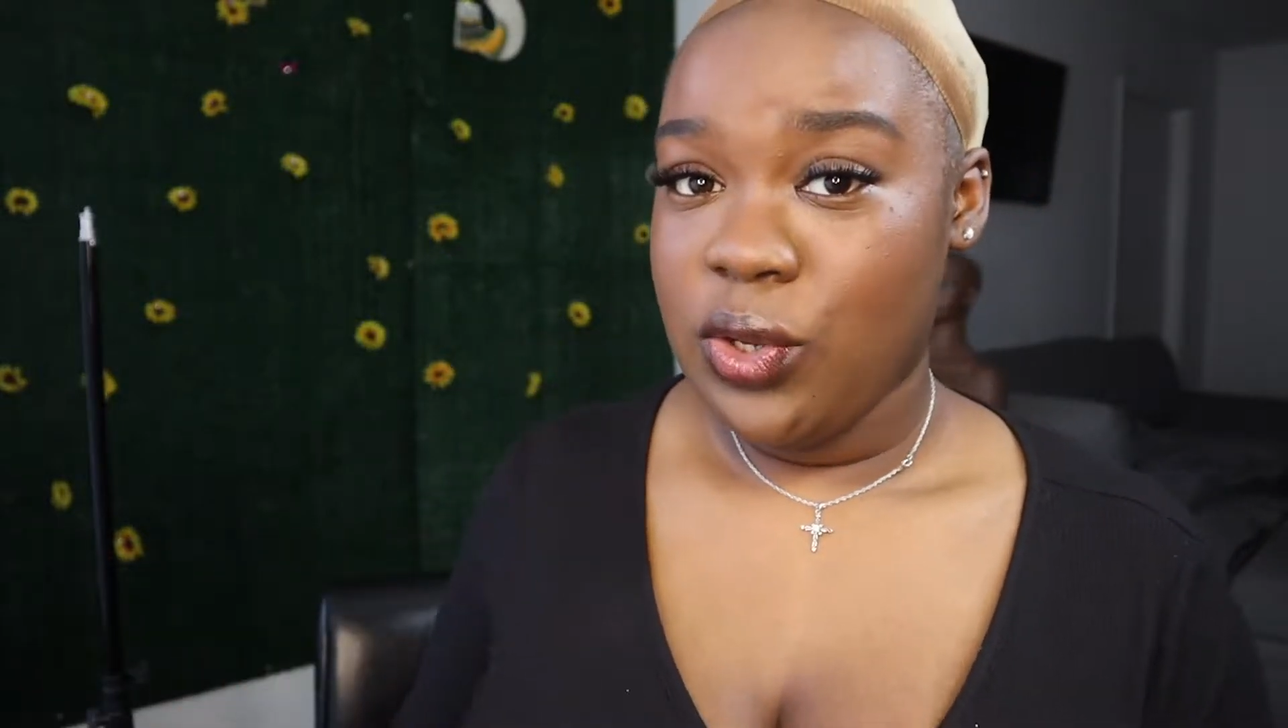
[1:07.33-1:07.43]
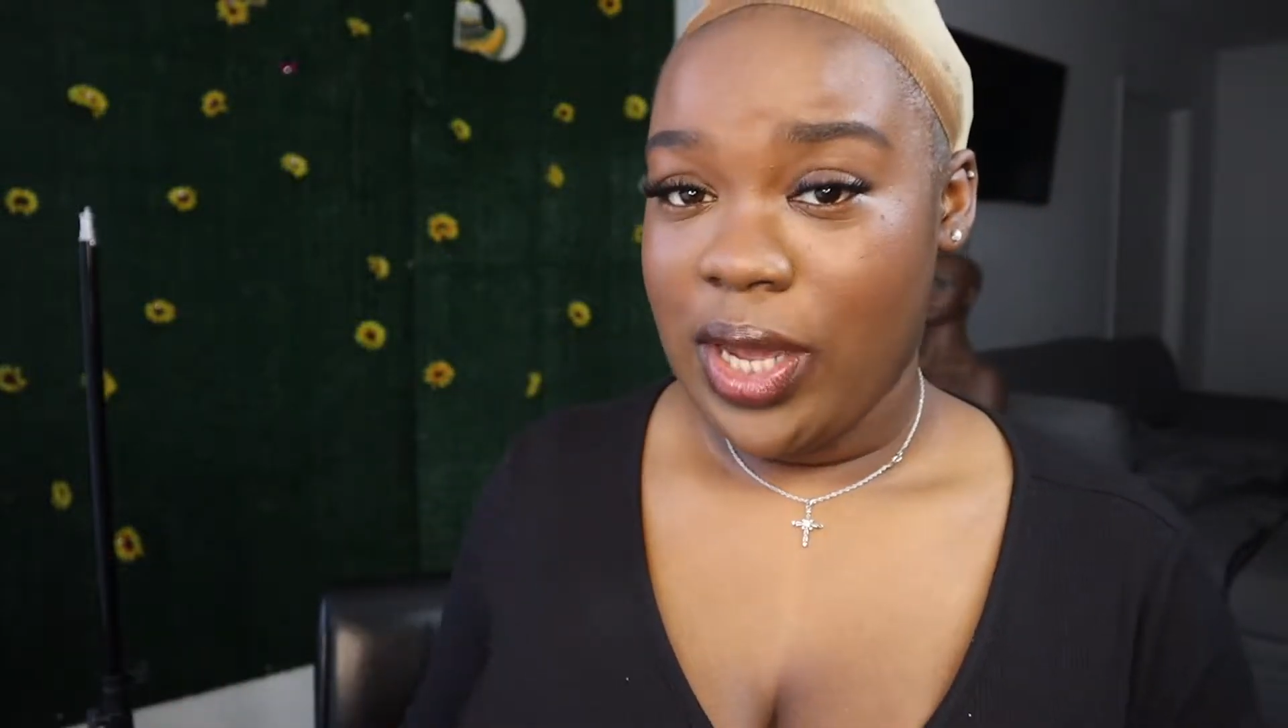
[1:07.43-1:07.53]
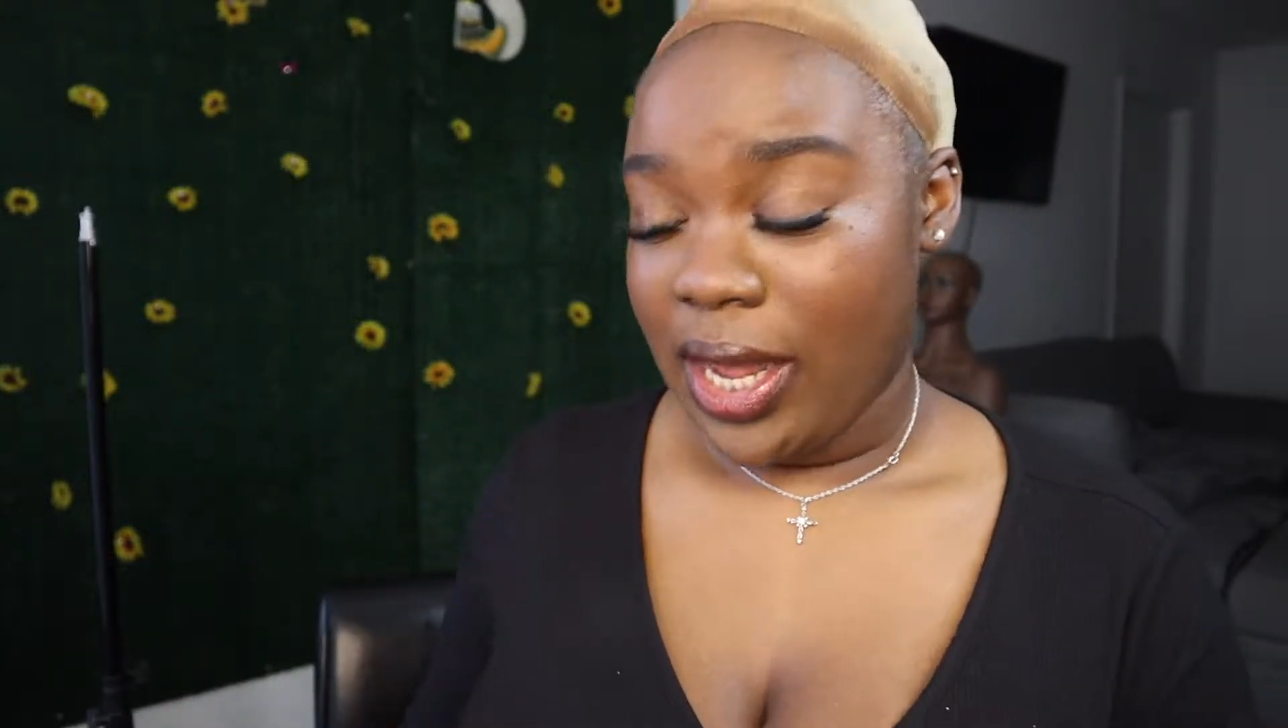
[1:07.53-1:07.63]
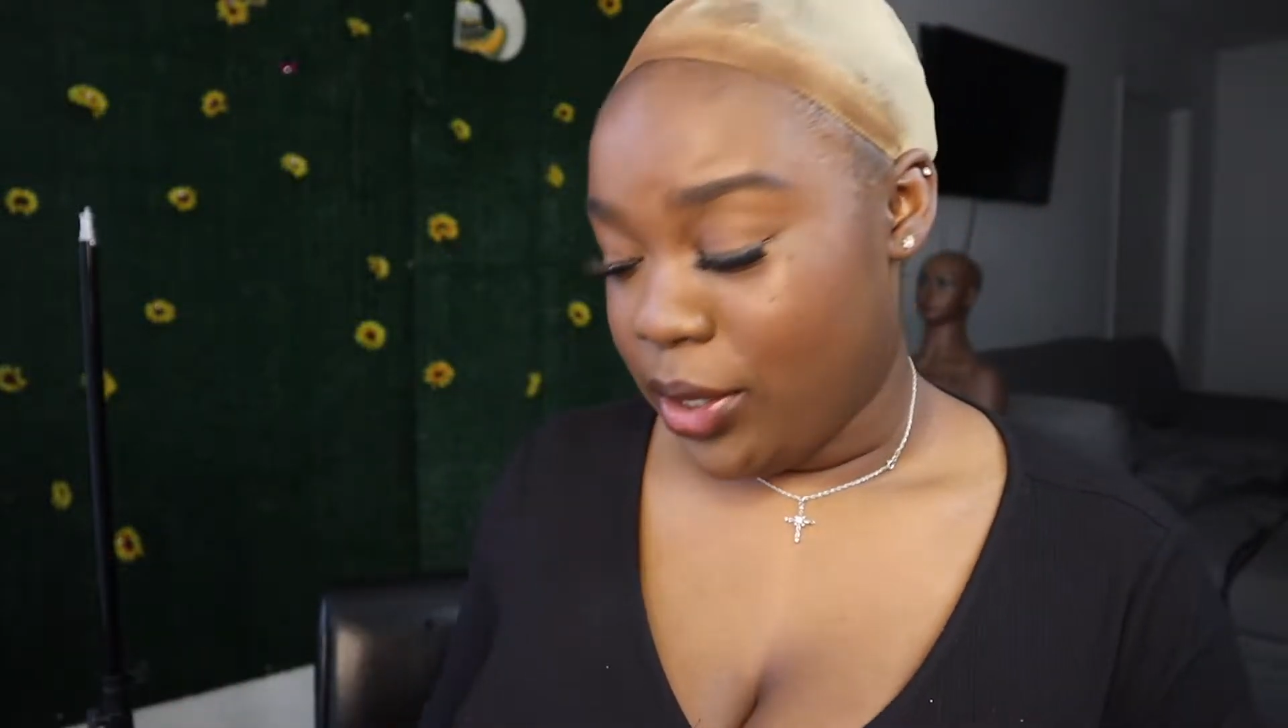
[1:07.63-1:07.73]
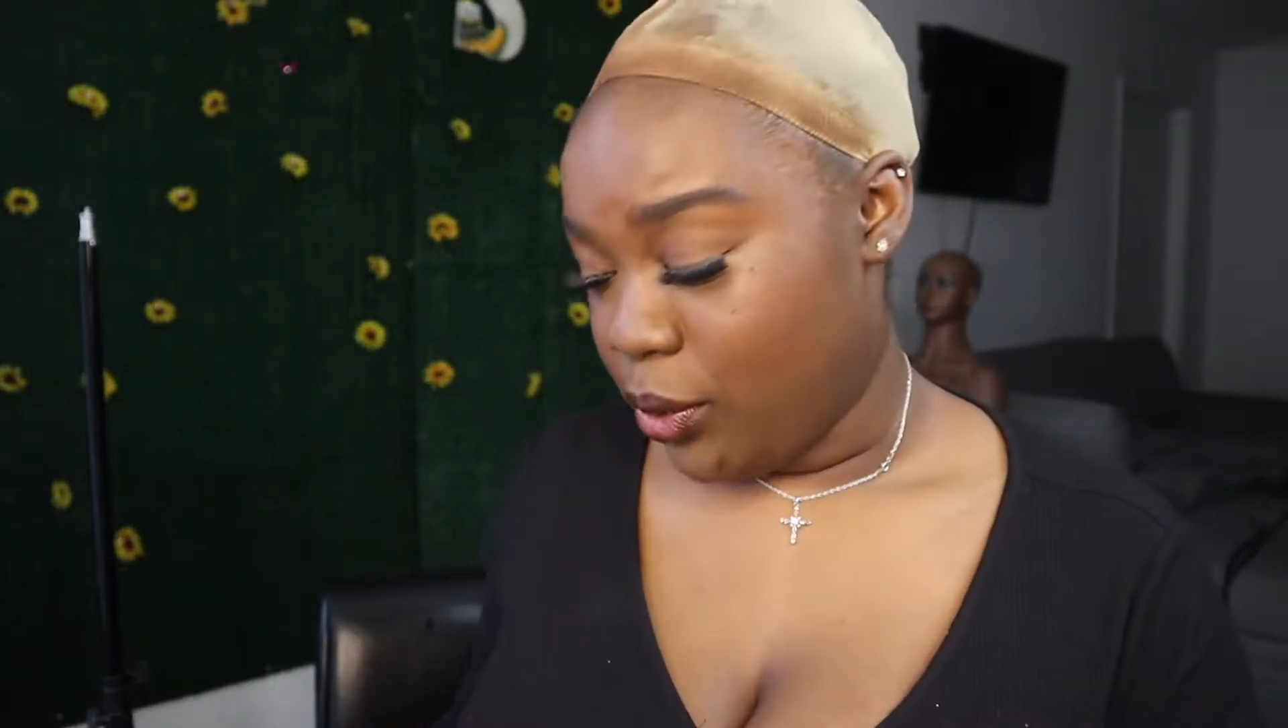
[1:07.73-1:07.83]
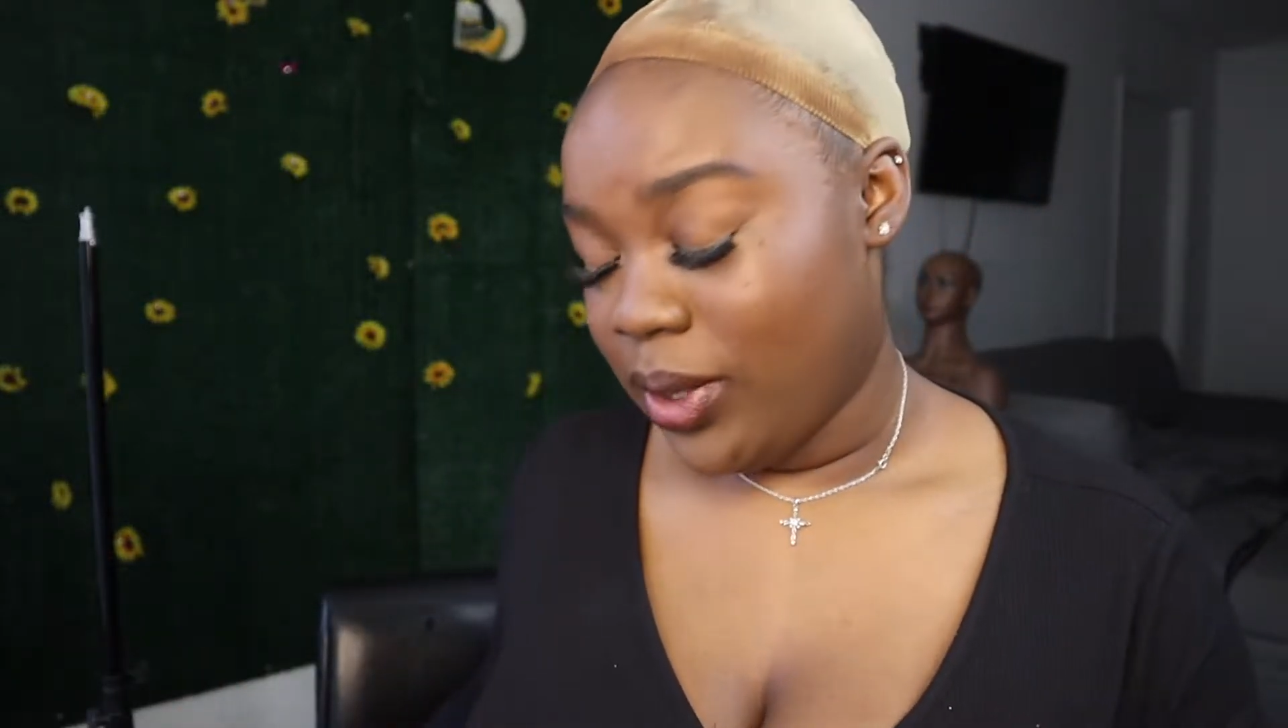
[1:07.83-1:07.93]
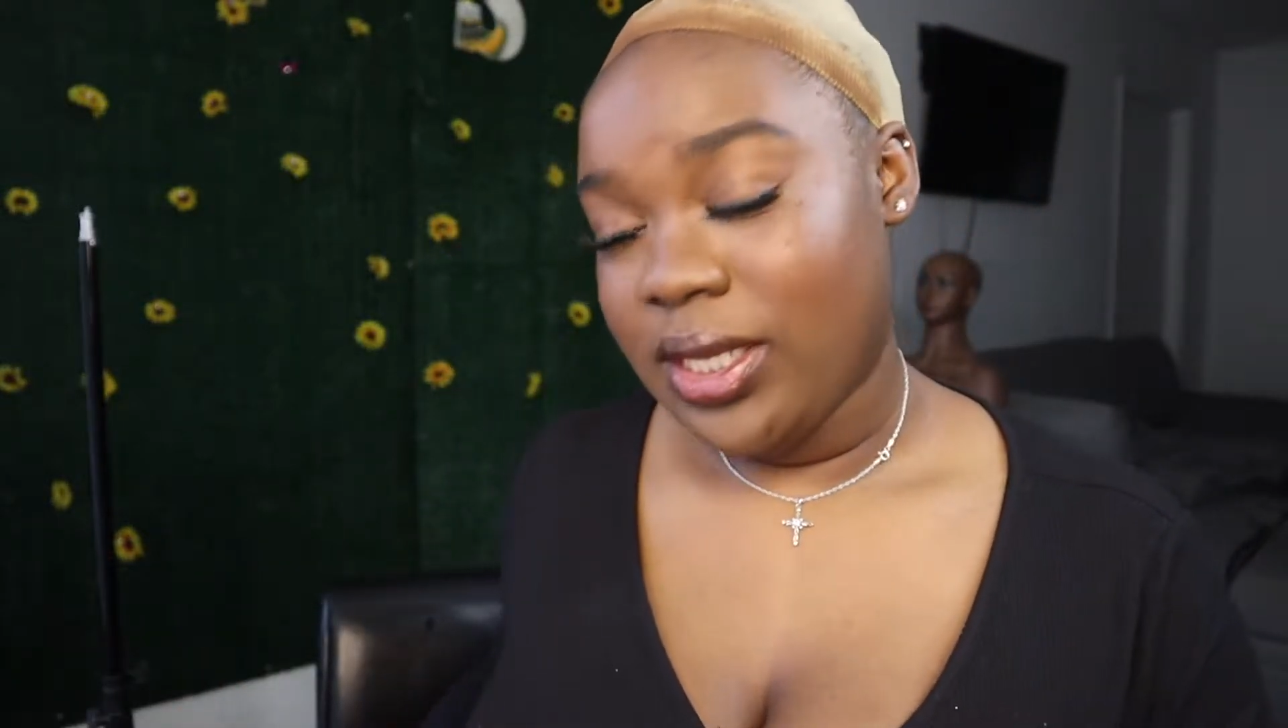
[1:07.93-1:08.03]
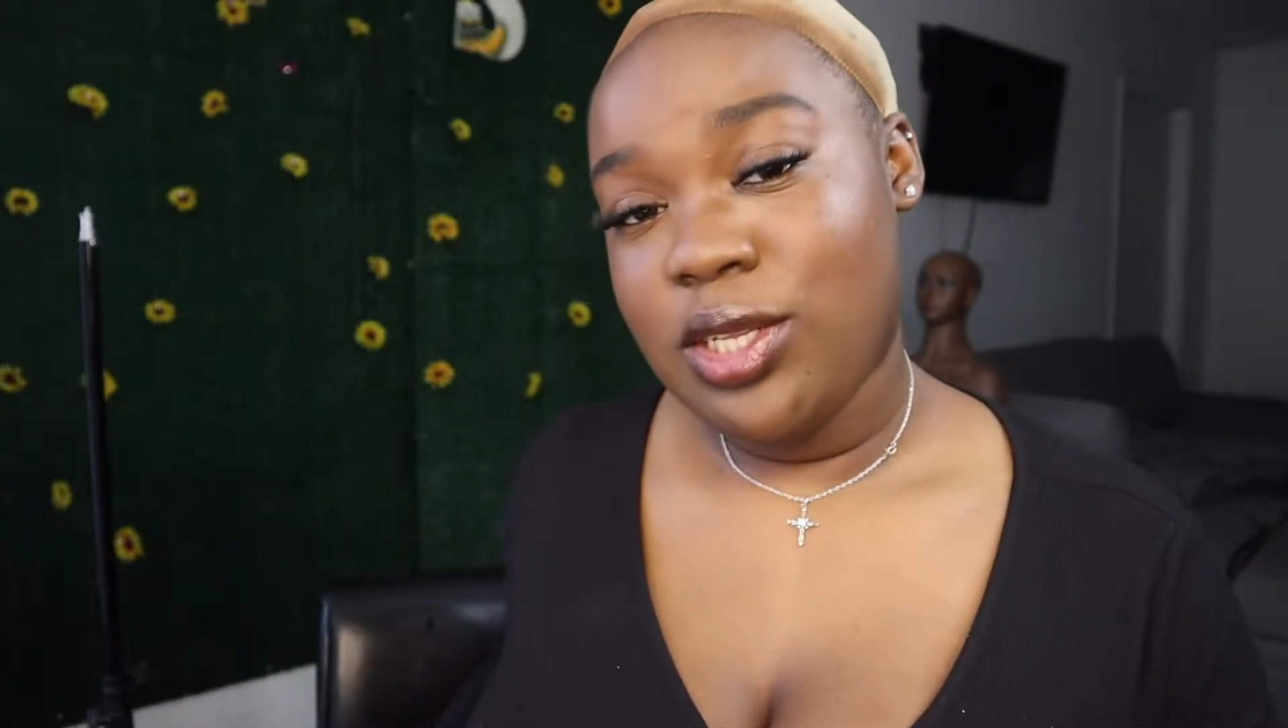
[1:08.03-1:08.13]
I don't like